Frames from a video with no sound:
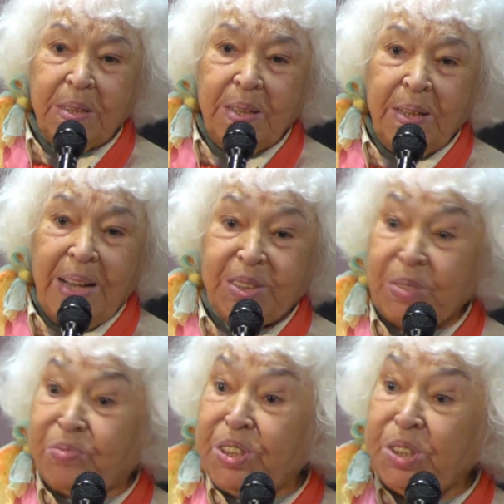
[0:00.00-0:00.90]
as
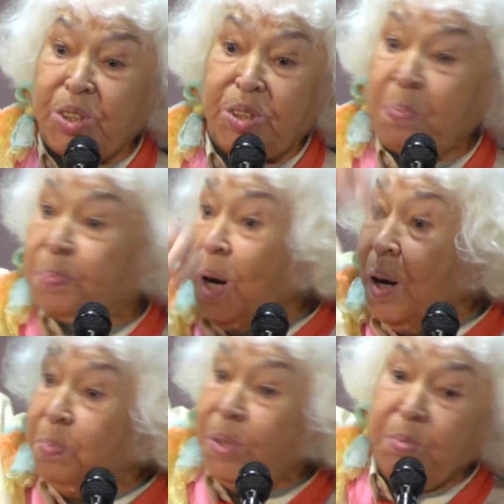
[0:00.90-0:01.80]
if this is the
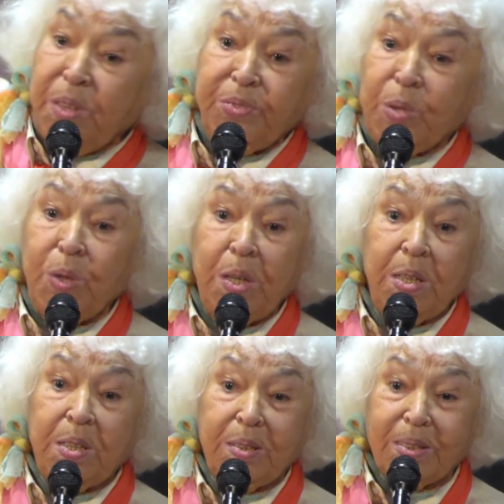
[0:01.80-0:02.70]
problem of the
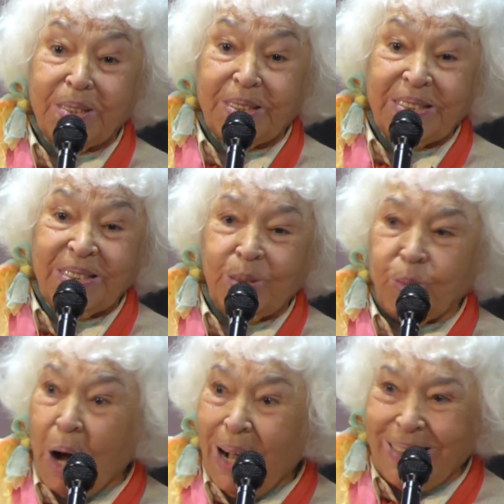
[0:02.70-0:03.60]
world.
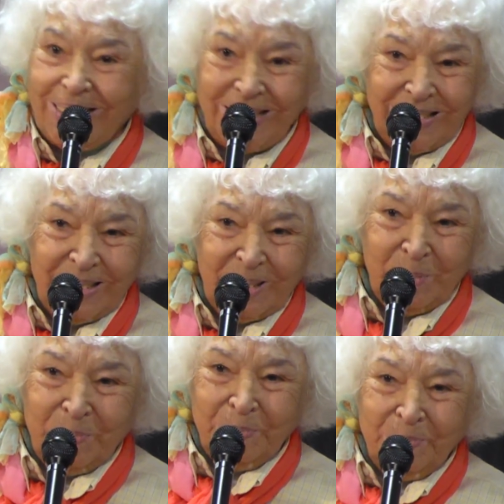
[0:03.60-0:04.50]
Why?
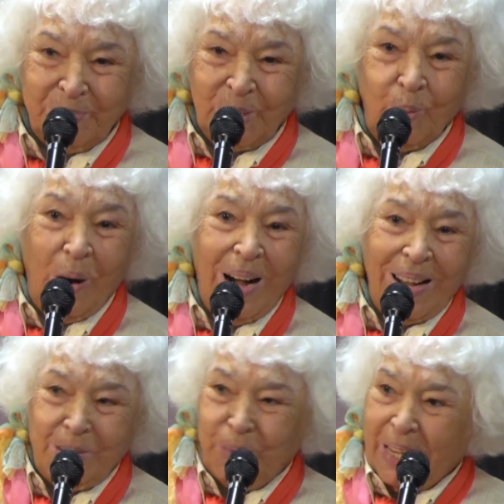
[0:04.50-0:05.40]

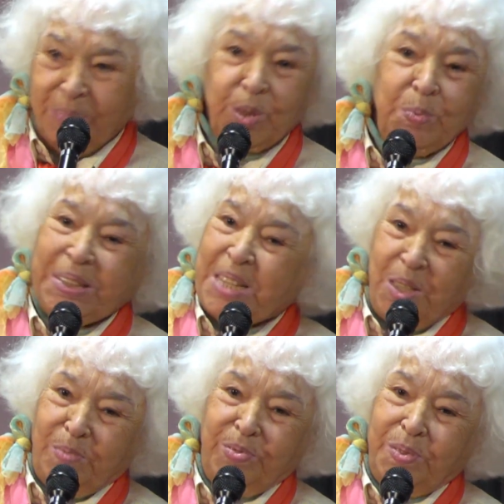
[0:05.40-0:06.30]
Why? We have to be careful.